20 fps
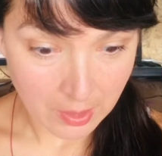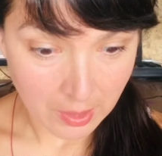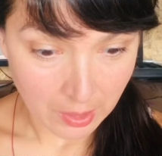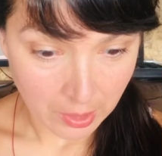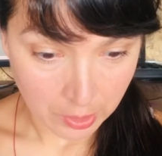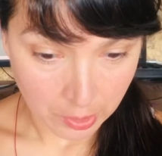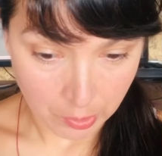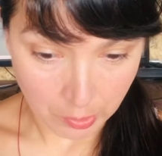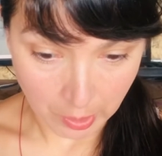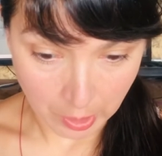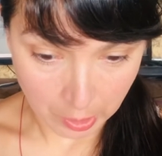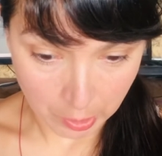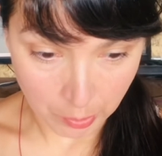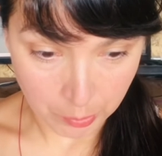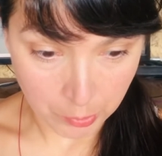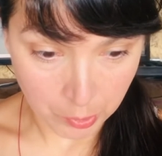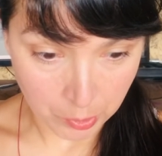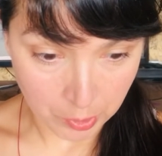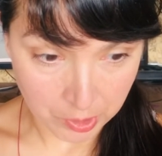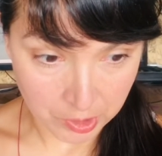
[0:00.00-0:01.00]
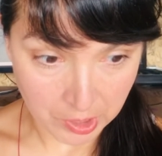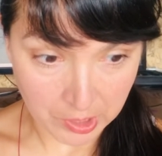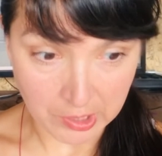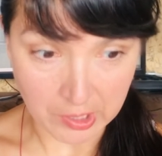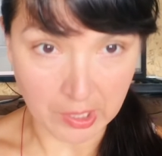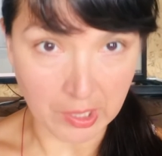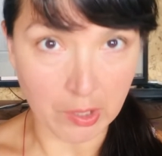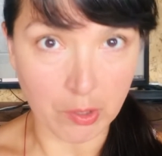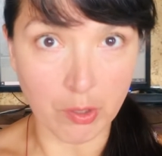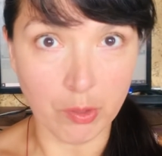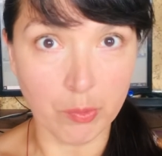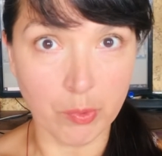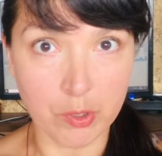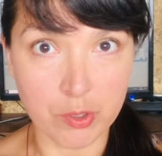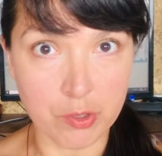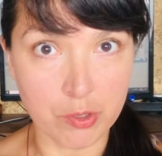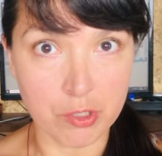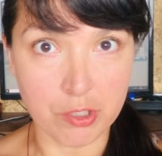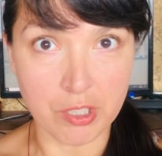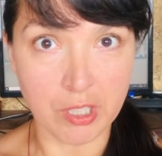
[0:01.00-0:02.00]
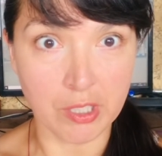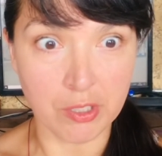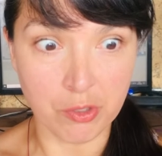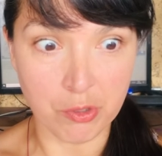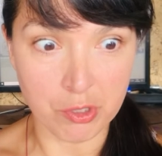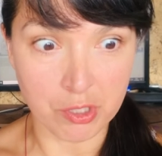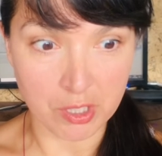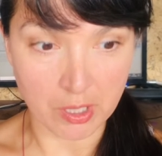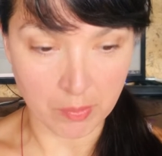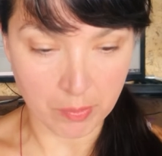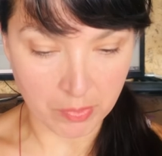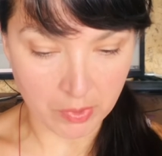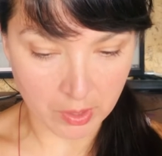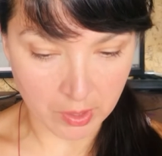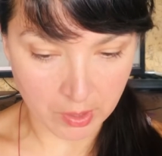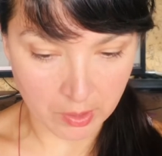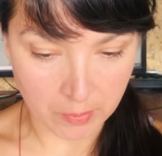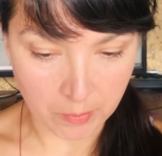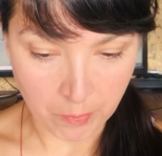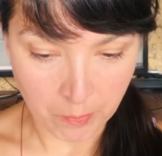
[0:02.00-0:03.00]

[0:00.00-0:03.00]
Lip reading: yoga community, they all want to sell you something.